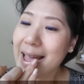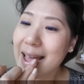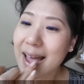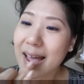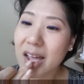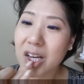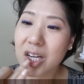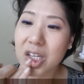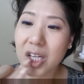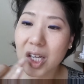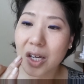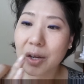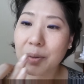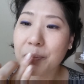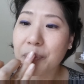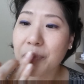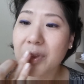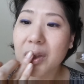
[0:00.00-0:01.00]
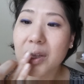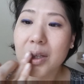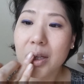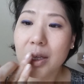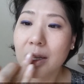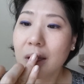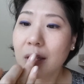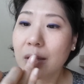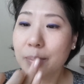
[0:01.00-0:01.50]
And
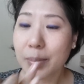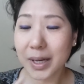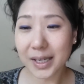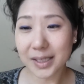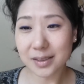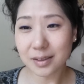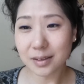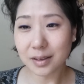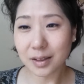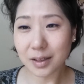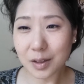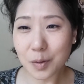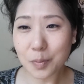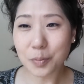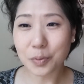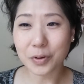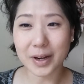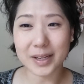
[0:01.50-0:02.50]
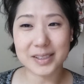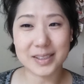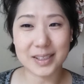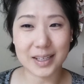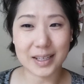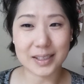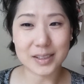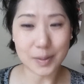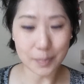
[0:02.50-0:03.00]
but it's a little
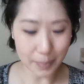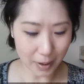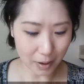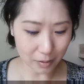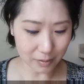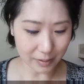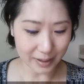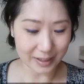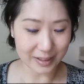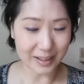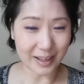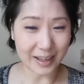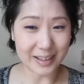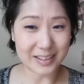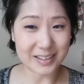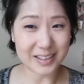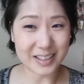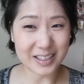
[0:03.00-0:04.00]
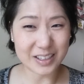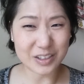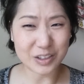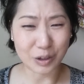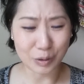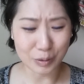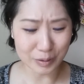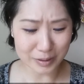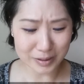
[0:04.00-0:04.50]
pricey. It's about like
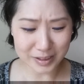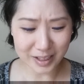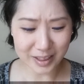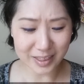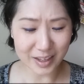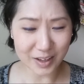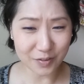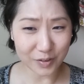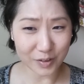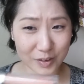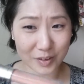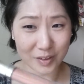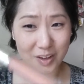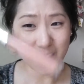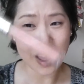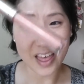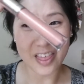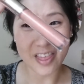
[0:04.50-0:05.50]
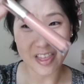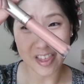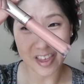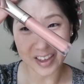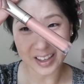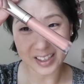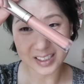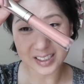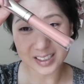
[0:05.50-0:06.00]
$18, I think, for
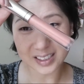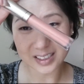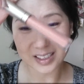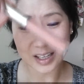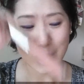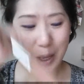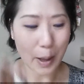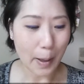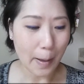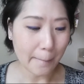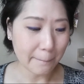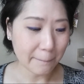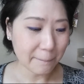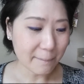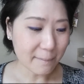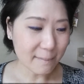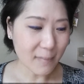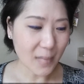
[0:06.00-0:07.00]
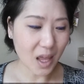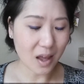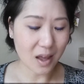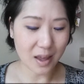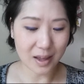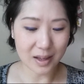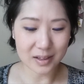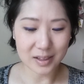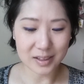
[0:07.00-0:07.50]
this,
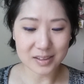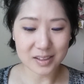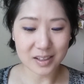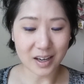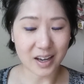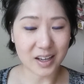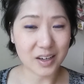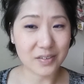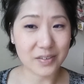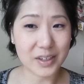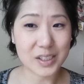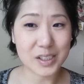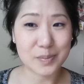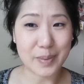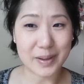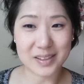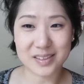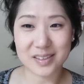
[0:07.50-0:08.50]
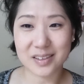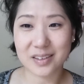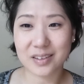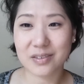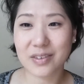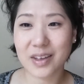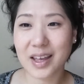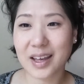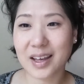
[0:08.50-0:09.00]
and it's kind of
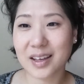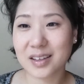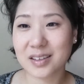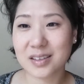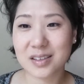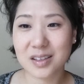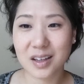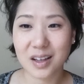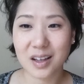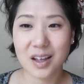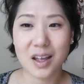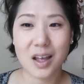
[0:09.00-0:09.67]
expensive. And